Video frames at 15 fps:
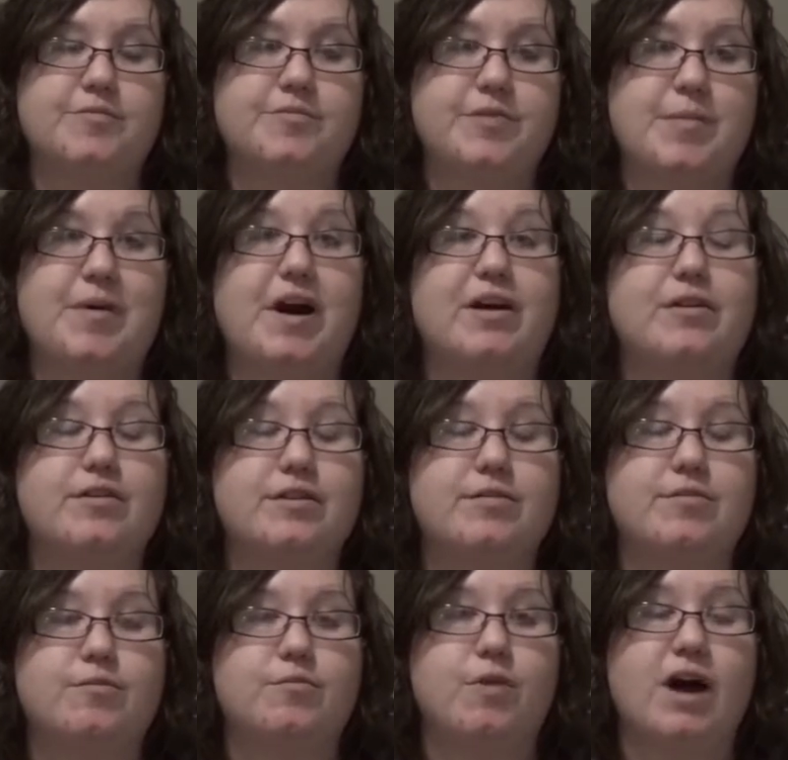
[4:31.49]
about
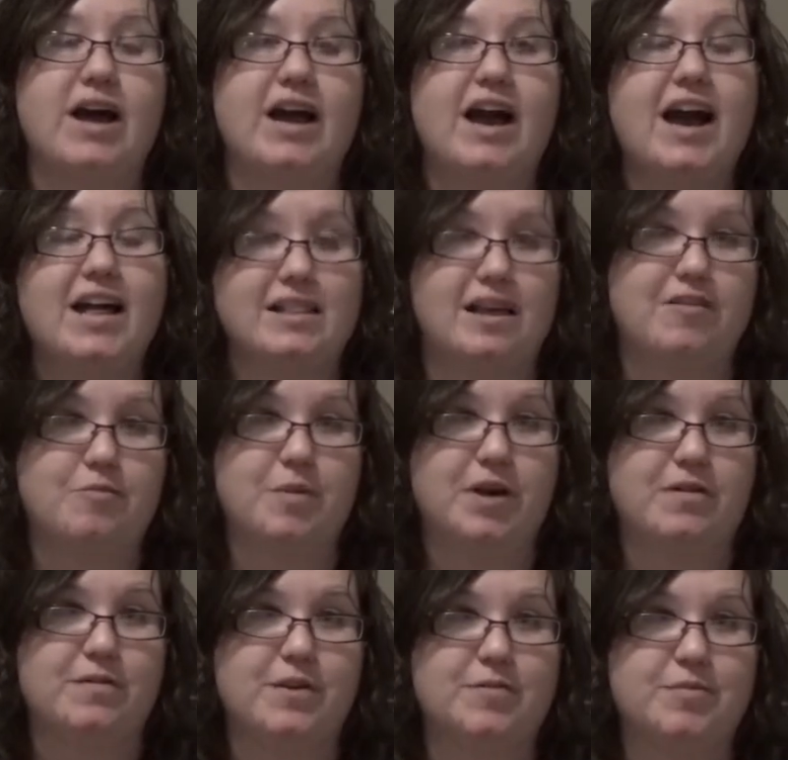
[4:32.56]
why I love
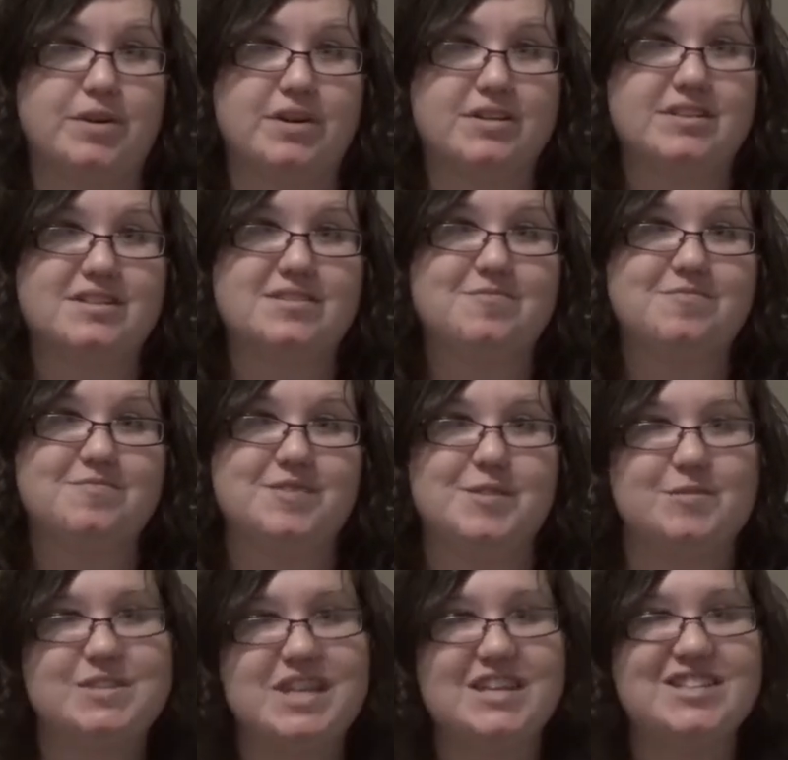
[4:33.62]
Barefoot Books. So
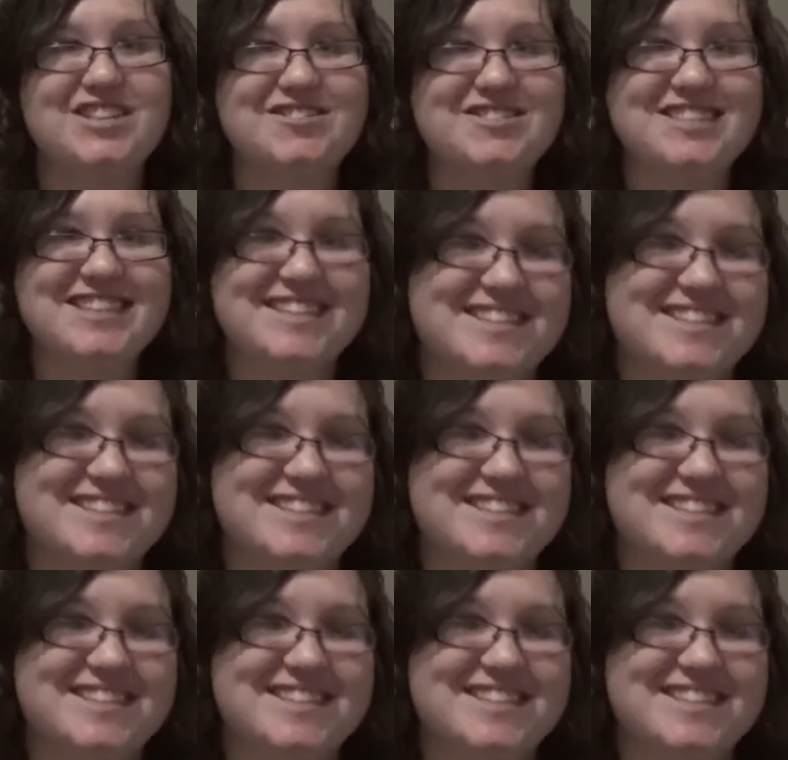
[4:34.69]
stay tuned.